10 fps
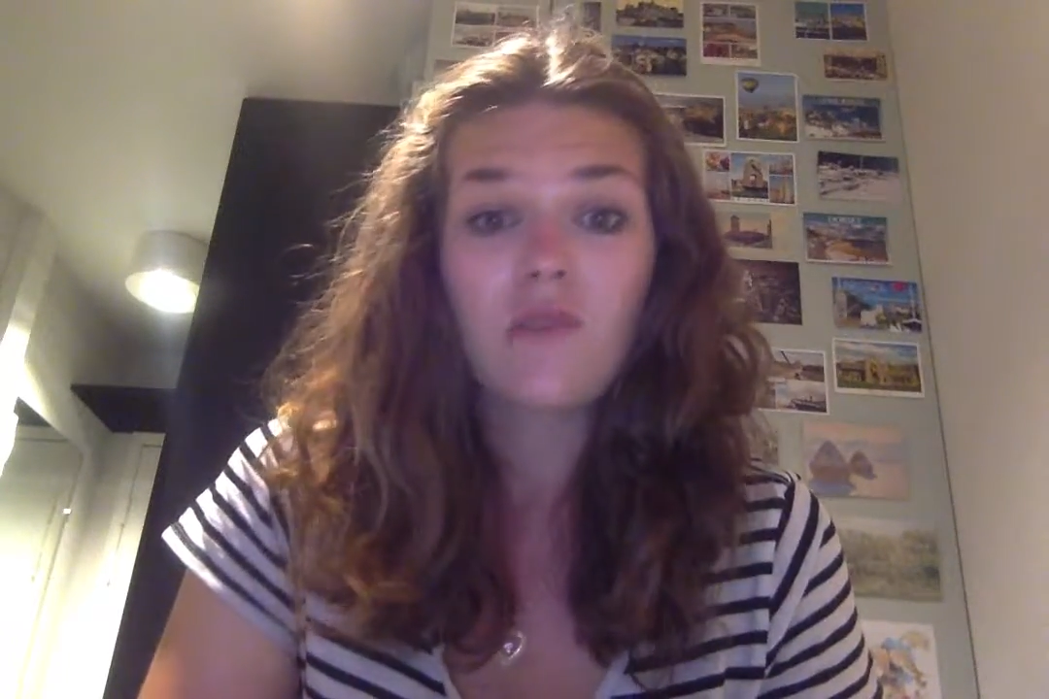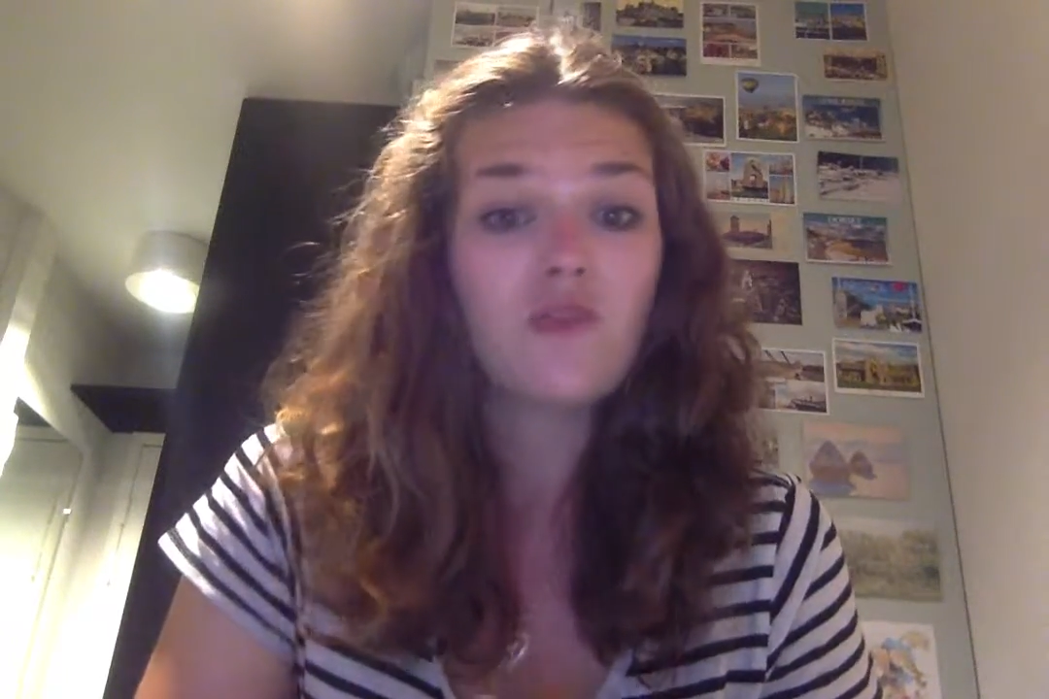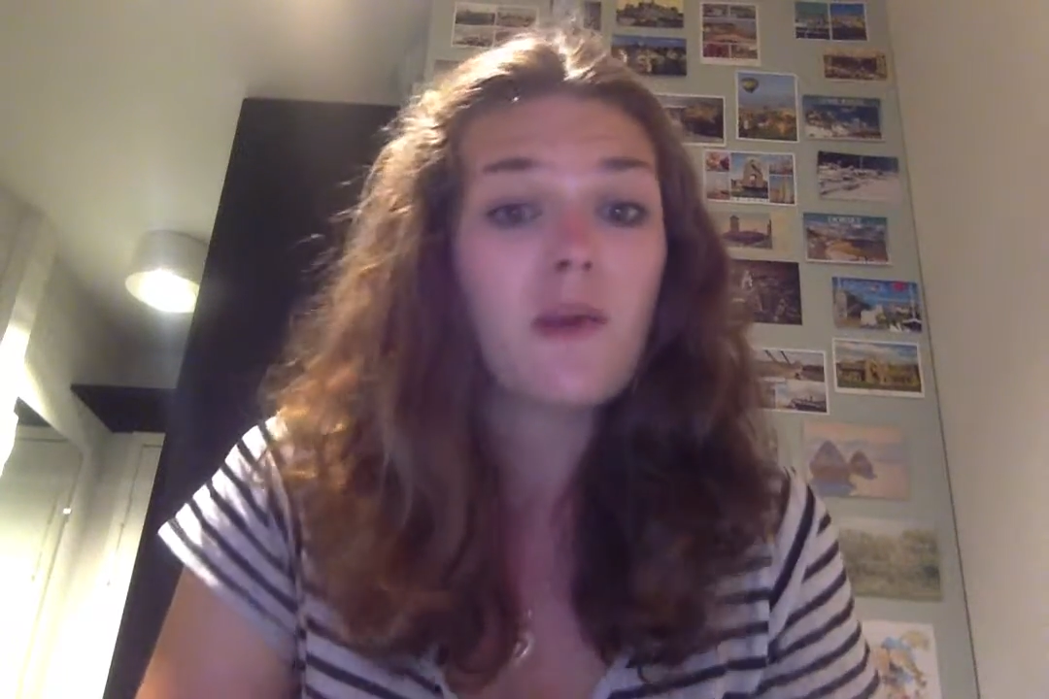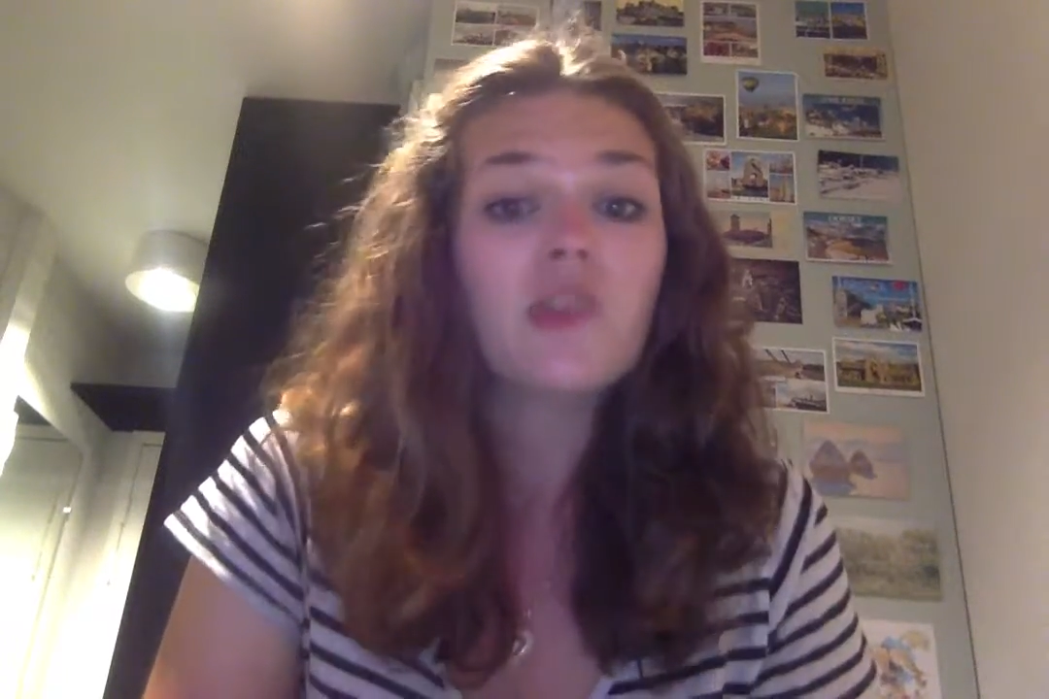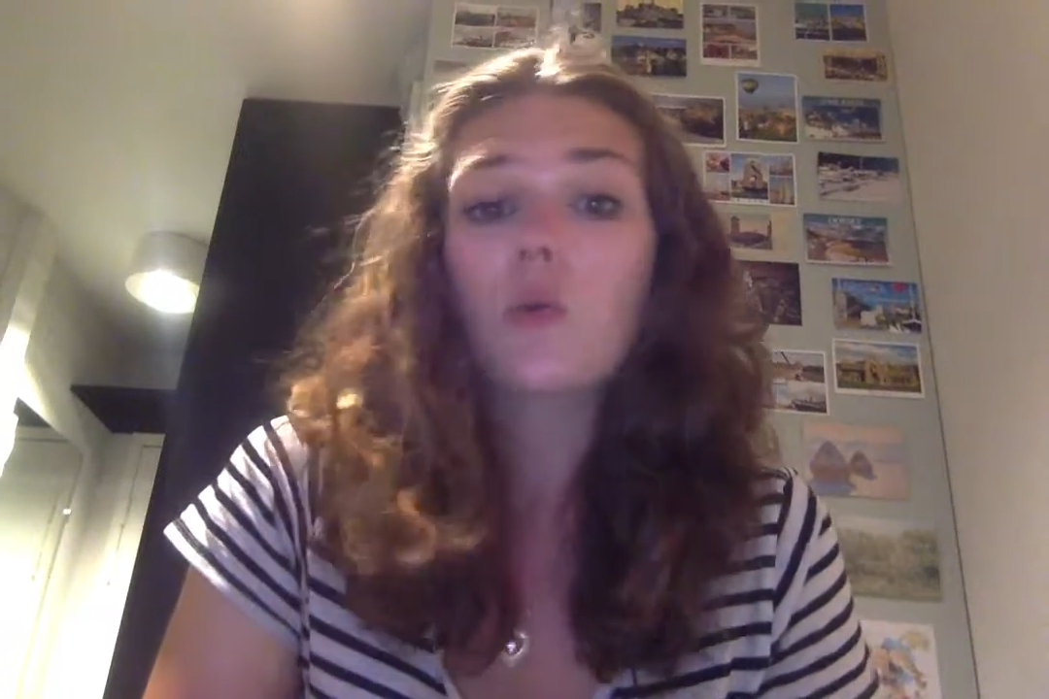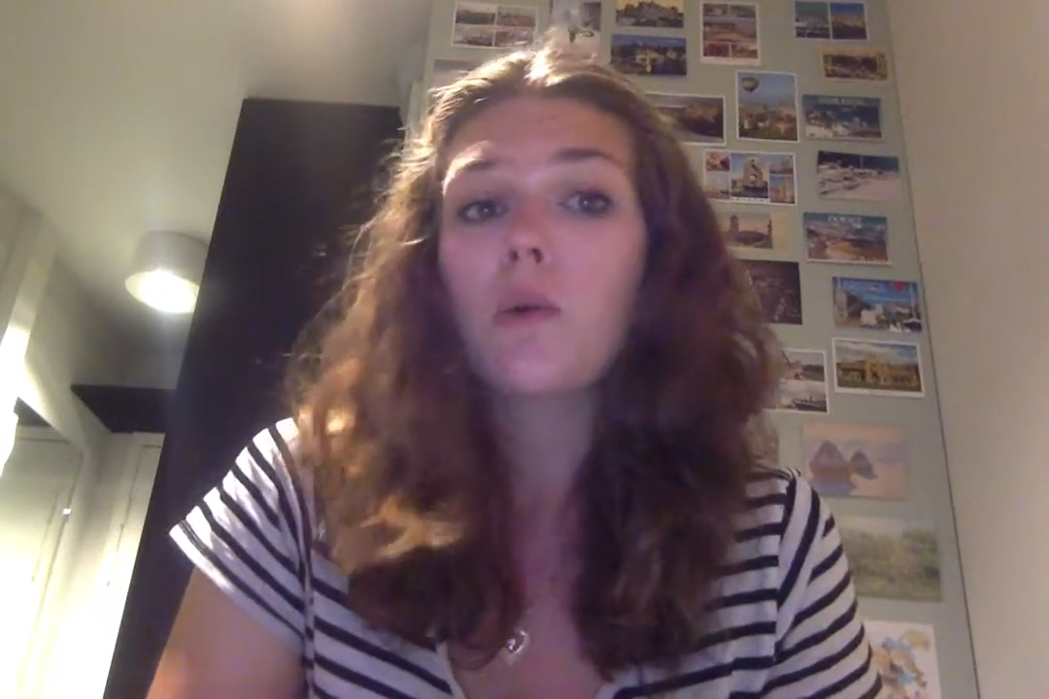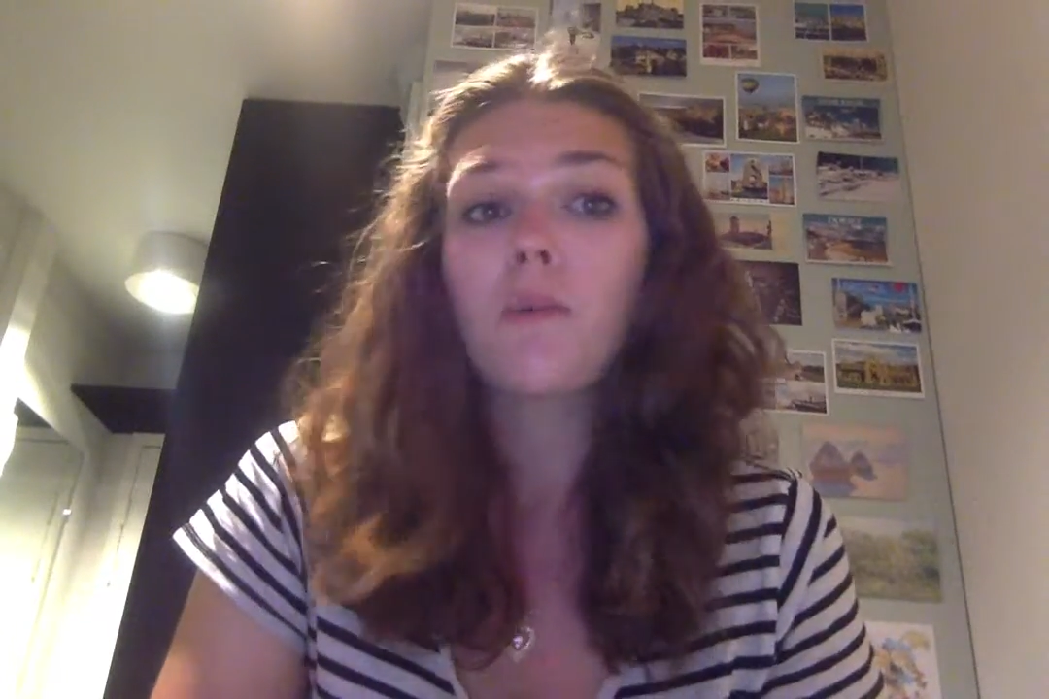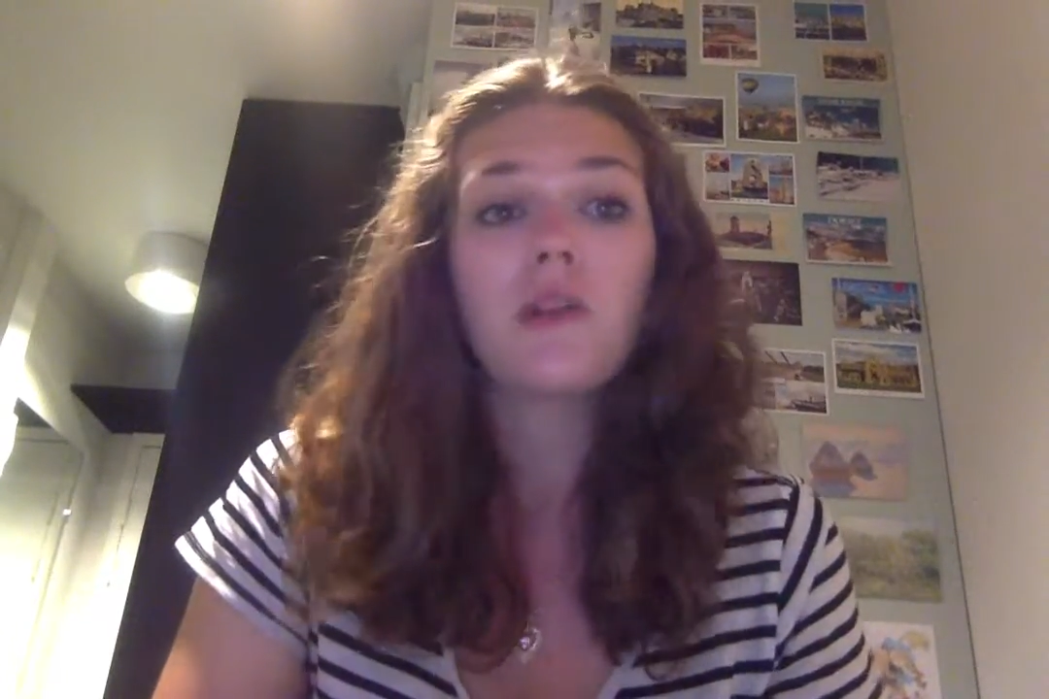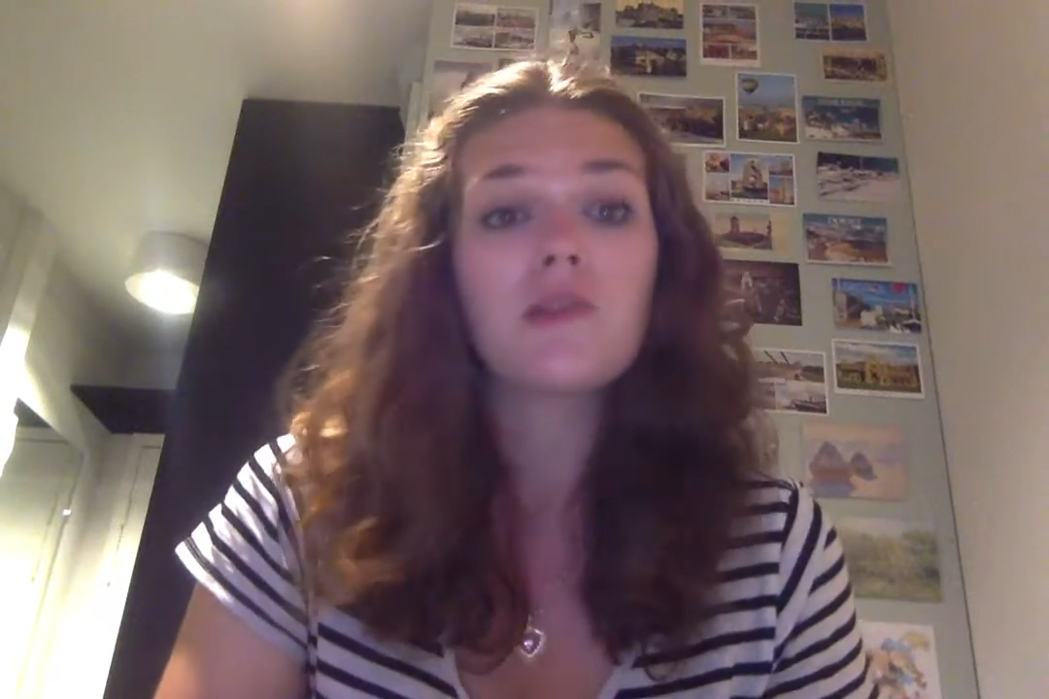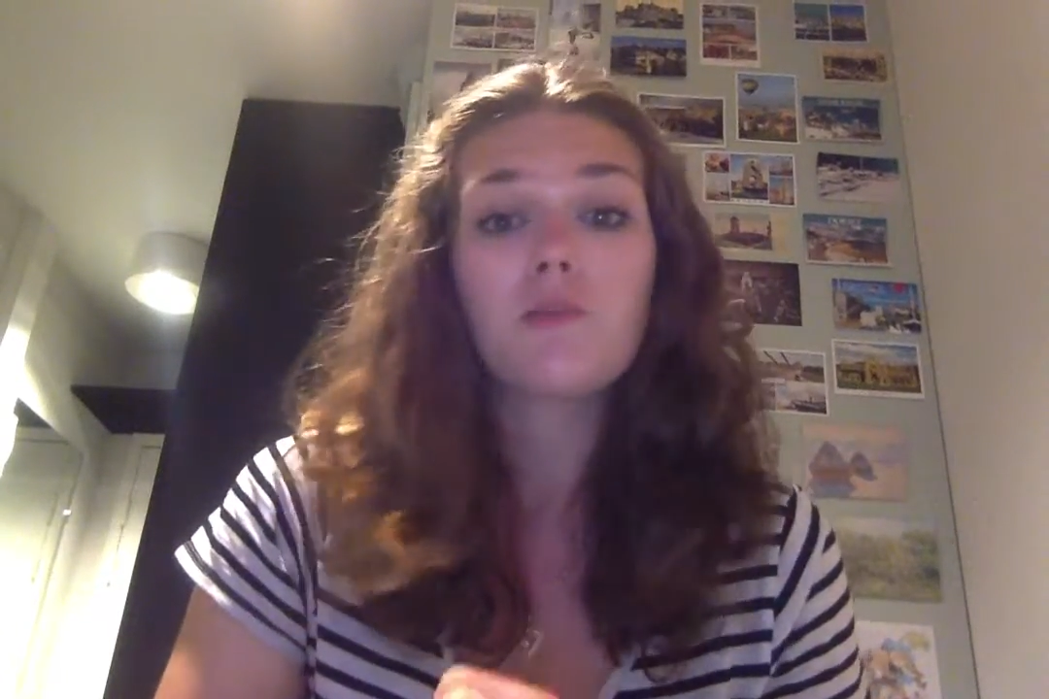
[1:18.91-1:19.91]
of debate
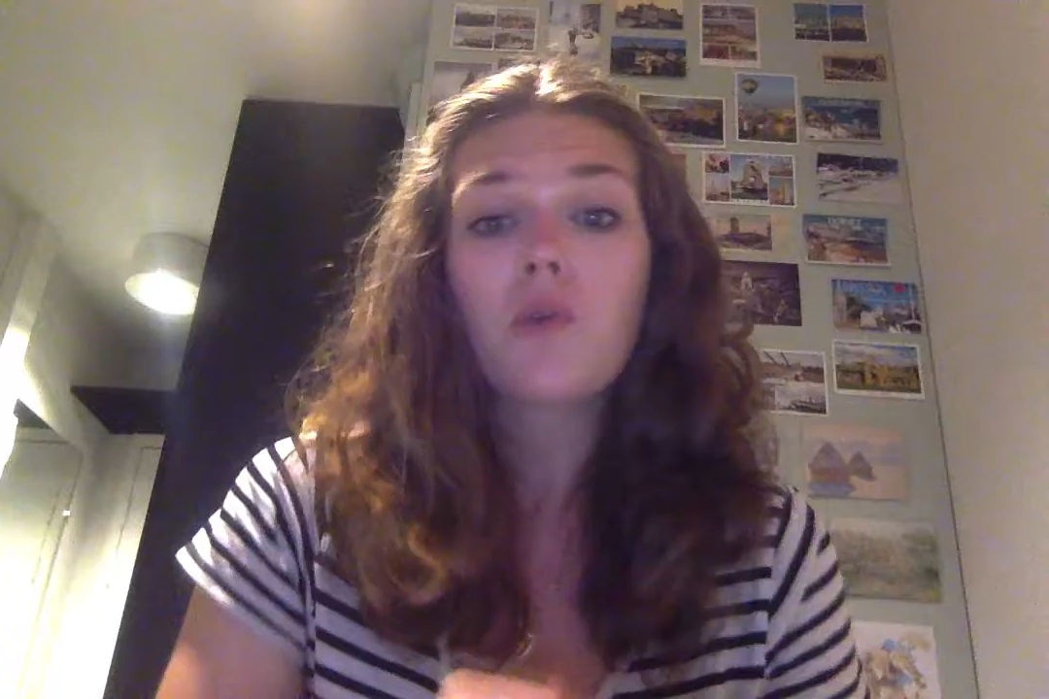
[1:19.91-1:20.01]
tournaments,